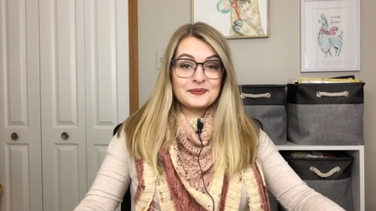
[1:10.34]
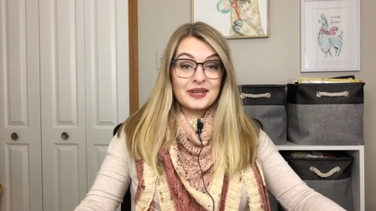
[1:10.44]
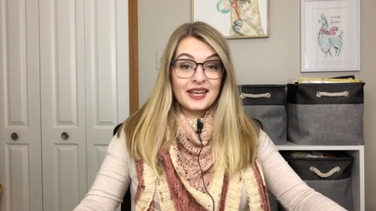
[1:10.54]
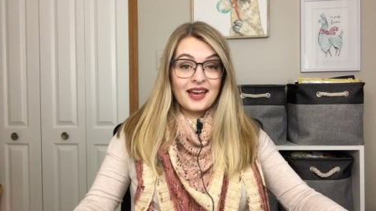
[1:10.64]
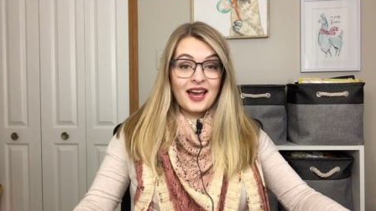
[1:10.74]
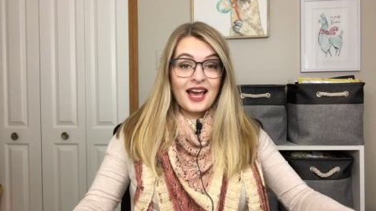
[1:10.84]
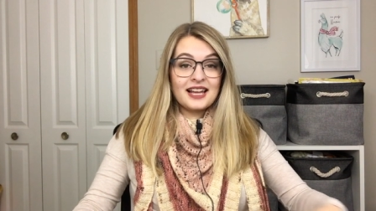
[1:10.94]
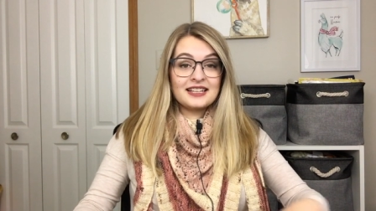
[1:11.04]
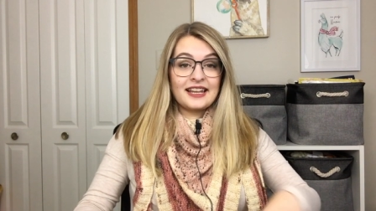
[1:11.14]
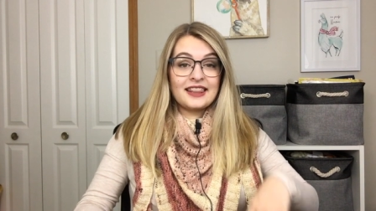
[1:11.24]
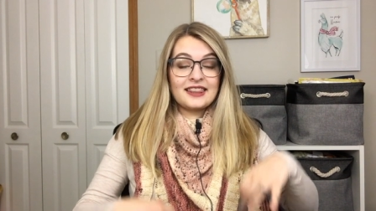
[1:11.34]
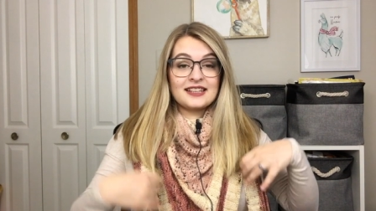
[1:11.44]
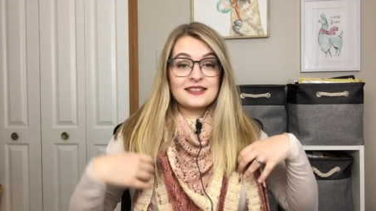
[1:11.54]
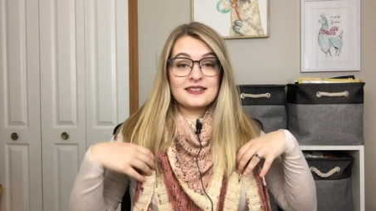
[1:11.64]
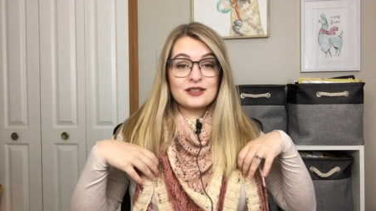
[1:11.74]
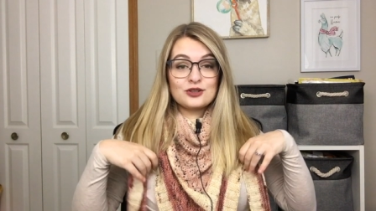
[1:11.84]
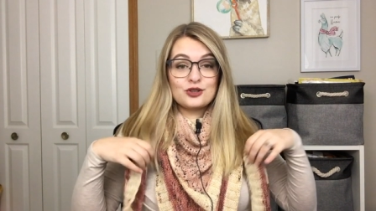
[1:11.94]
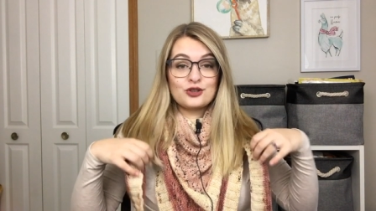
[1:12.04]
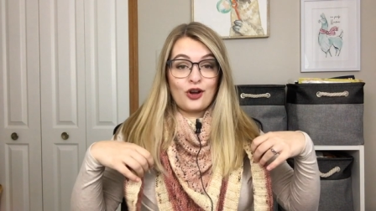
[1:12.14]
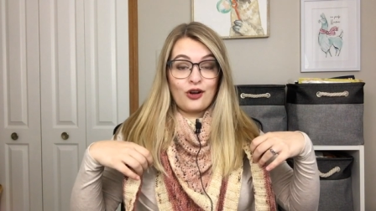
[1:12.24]
But yeah, I knit this
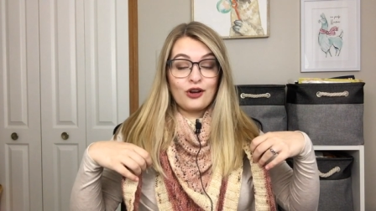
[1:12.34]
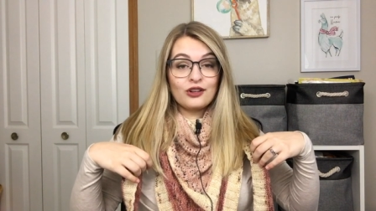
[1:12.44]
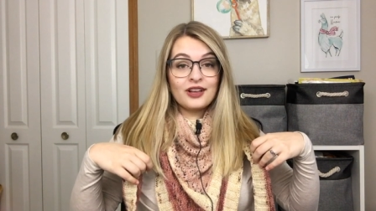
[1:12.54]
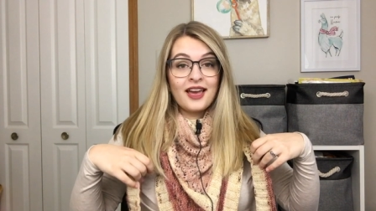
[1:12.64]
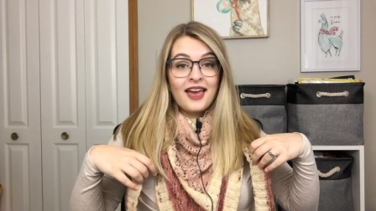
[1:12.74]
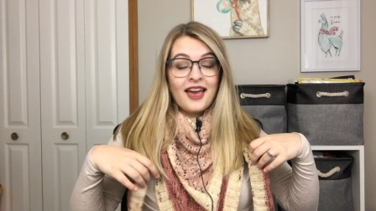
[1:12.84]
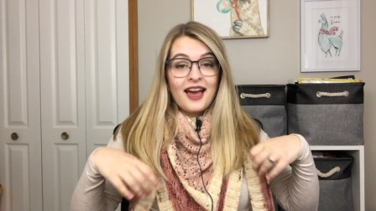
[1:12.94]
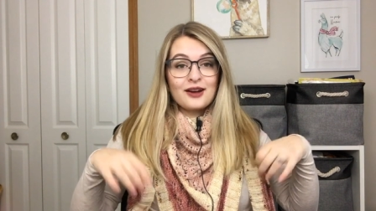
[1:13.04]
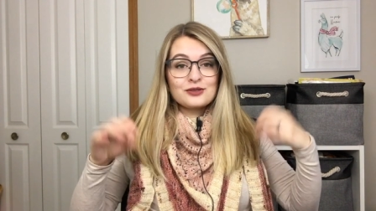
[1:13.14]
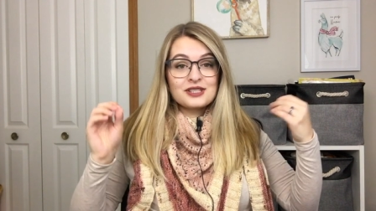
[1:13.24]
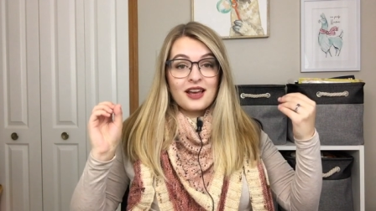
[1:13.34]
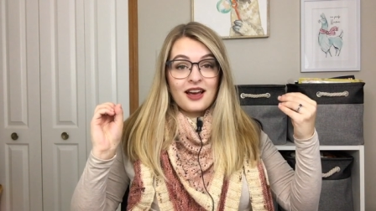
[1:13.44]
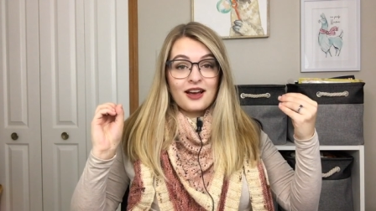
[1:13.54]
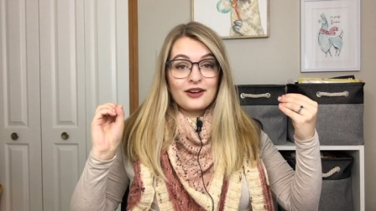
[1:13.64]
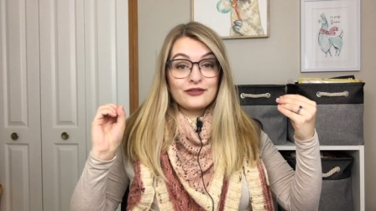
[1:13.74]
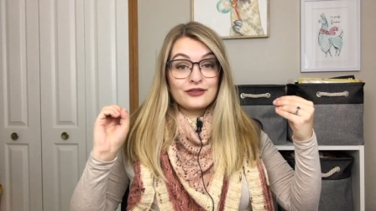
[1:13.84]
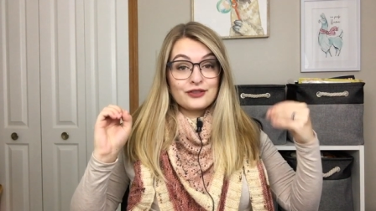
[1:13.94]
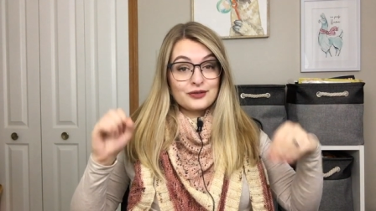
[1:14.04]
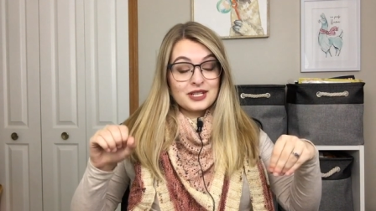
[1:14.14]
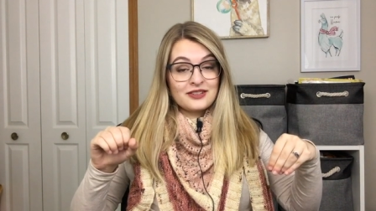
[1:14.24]
shawl out of
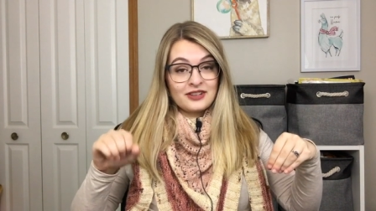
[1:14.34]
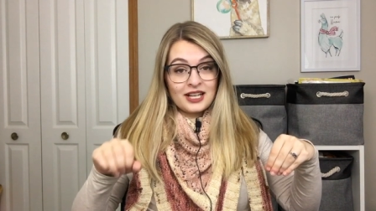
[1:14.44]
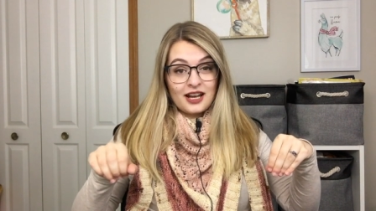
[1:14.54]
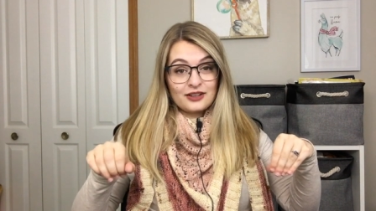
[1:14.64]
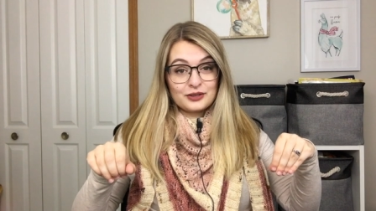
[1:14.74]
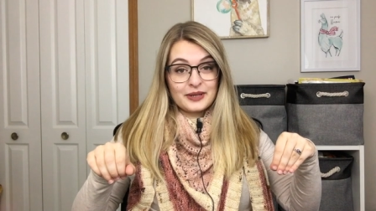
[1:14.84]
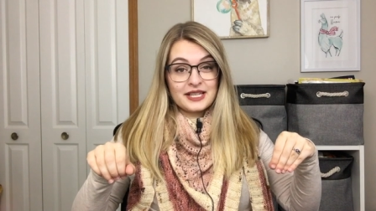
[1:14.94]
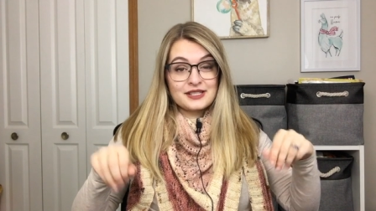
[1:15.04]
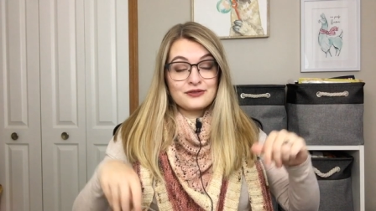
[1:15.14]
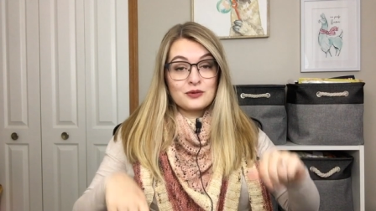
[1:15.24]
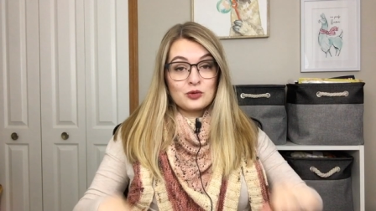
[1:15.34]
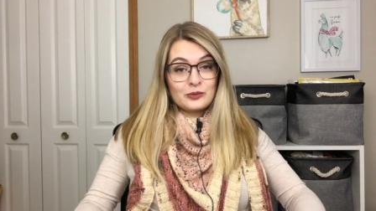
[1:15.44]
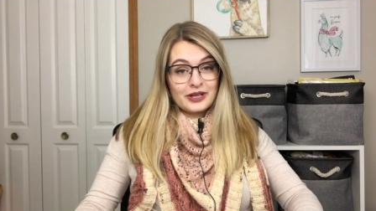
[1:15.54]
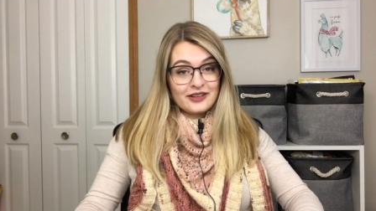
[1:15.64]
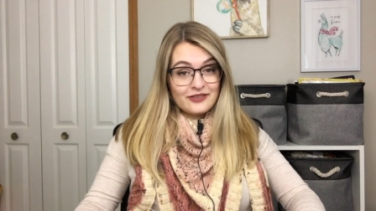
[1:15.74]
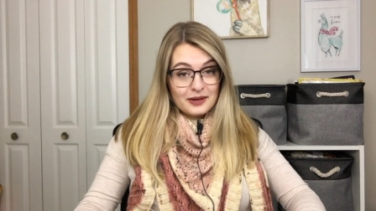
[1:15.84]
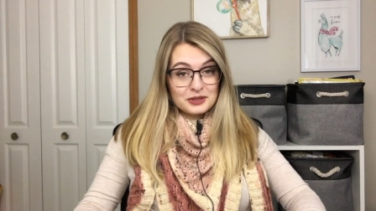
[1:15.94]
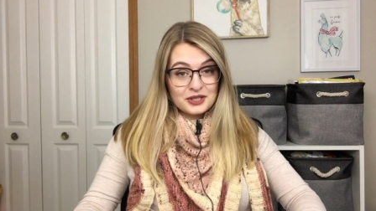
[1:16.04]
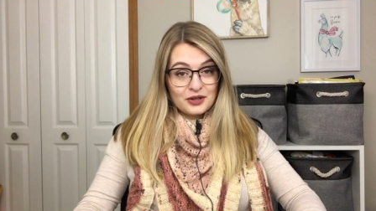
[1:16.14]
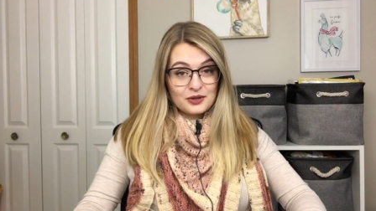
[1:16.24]
3 different colorways from Woolberry
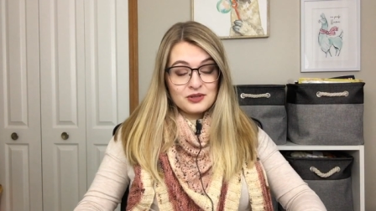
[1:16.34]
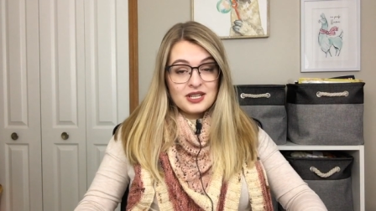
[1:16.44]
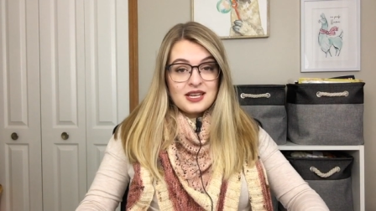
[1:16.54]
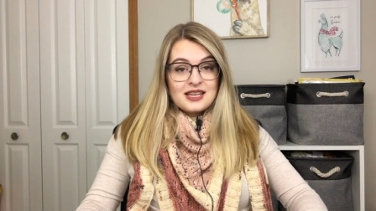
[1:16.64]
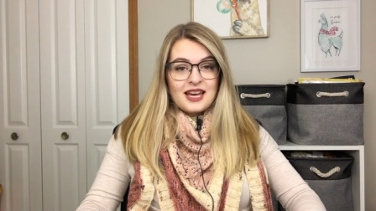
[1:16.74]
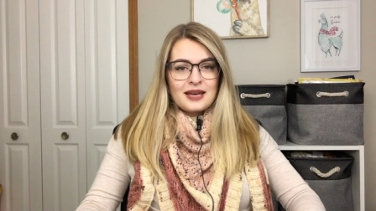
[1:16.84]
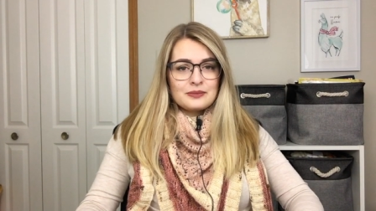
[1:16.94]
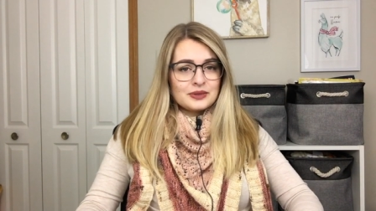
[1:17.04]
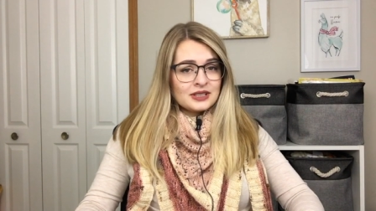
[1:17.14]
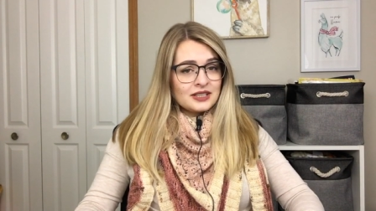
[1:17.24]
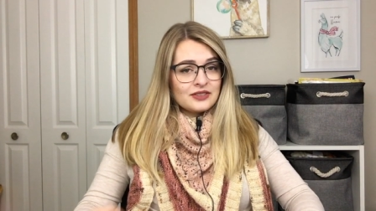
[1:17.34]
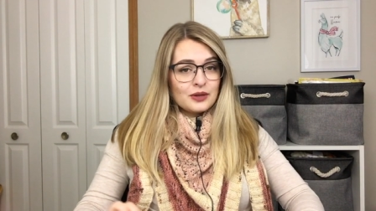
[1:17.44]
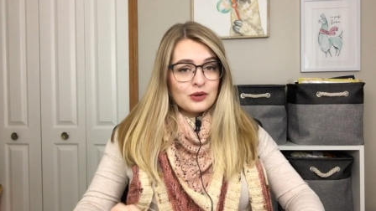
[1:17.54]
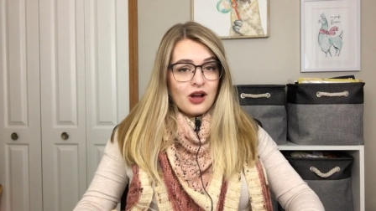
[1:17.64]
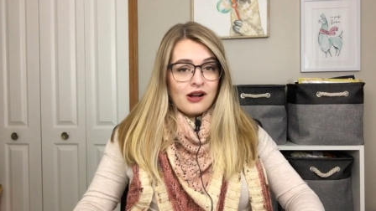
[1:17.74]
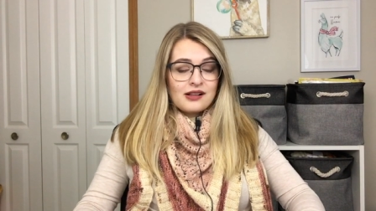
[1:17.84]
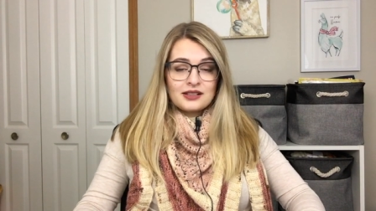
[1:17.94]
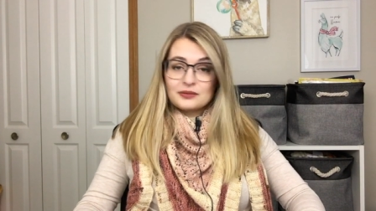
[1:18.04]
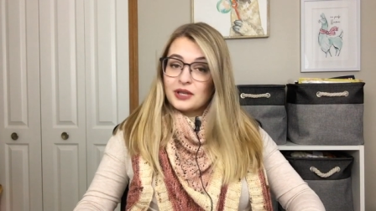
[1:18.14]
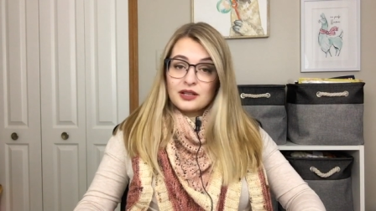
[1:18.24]
Fiber Co. I believe they were all
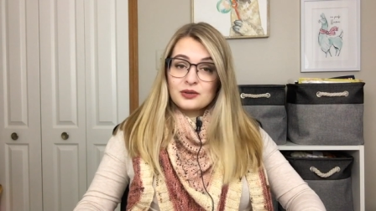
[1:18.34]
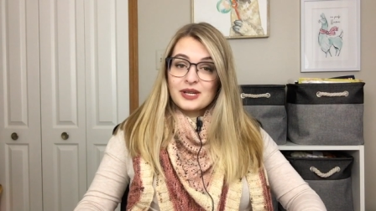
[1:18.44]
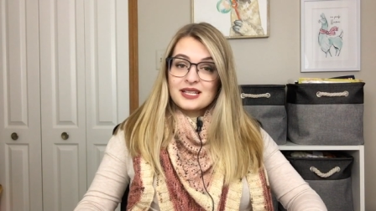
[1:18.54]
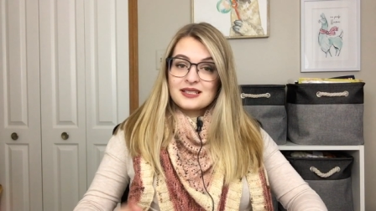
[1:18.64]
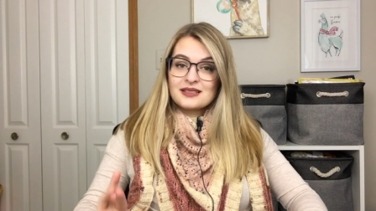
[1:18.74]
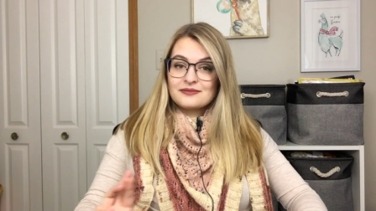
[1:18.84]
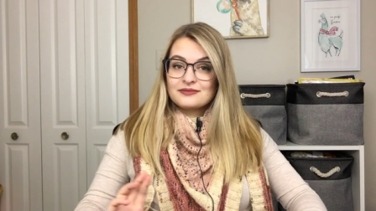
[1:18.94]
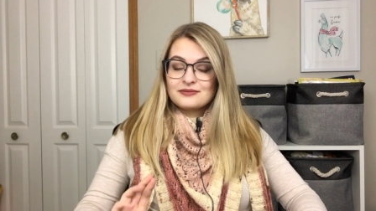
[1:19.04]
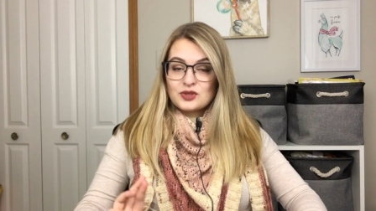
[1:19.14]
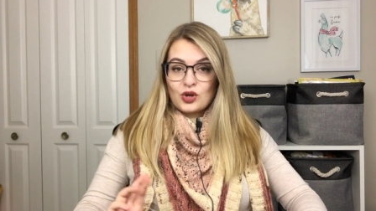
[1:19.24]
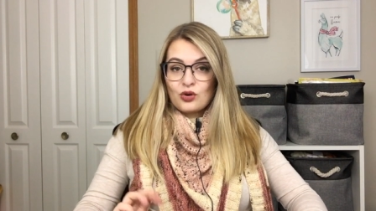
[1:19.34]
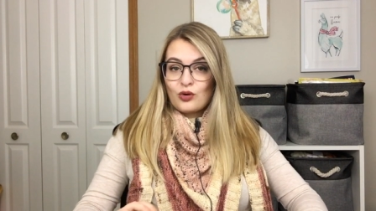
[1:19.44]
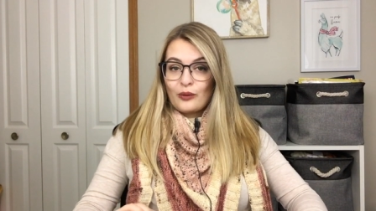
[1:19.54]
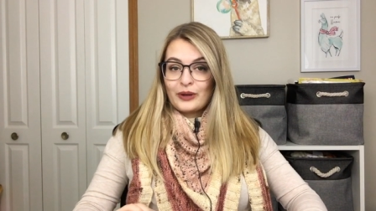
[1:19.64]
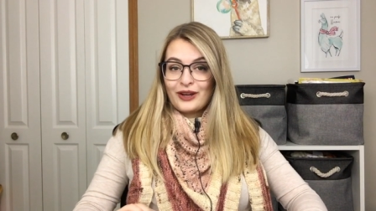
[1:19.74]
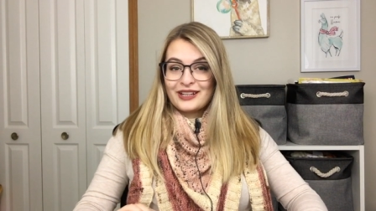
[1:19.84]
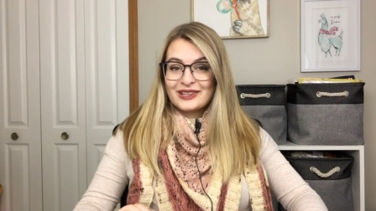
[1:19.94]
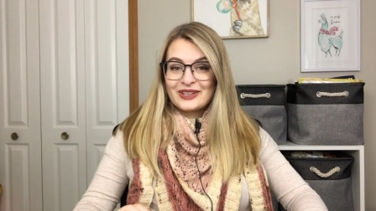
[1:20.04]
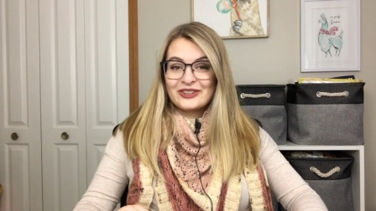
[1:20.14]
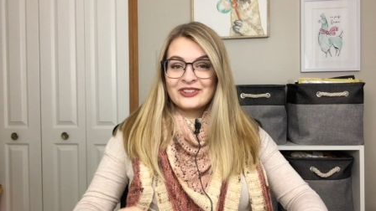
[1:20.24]
club colorways. Don't quote me on
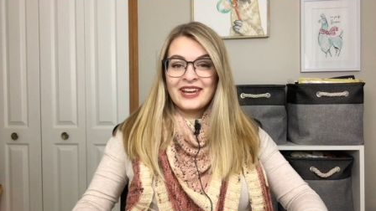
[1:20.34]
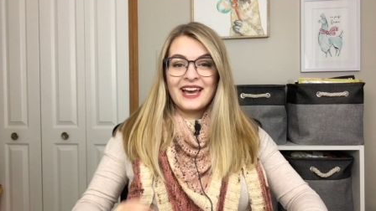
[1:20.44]
it though.